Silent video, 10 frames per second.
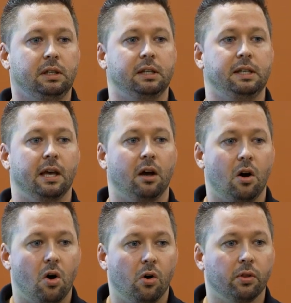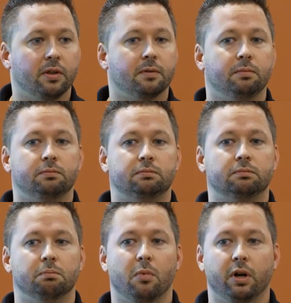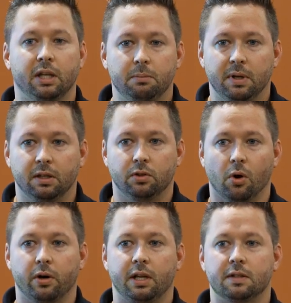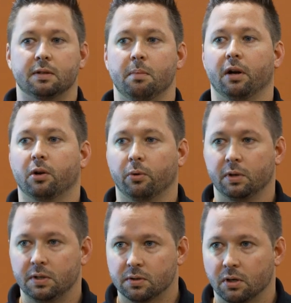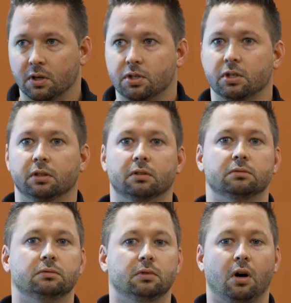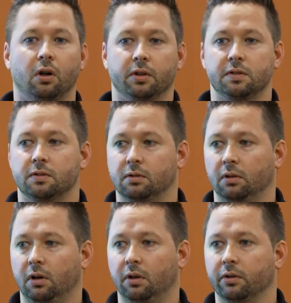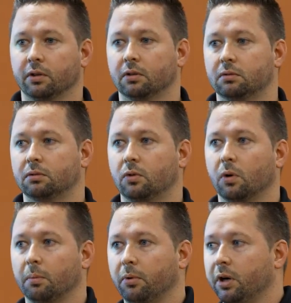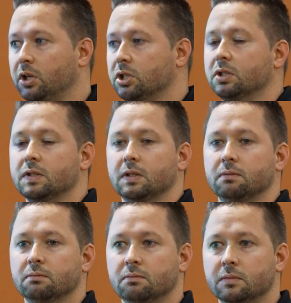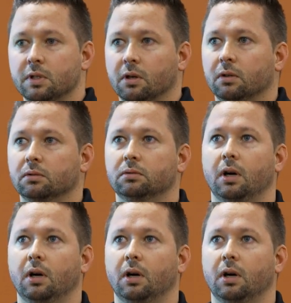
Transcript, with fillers: and yet all the money being donated to medical research and all these other corporations and you know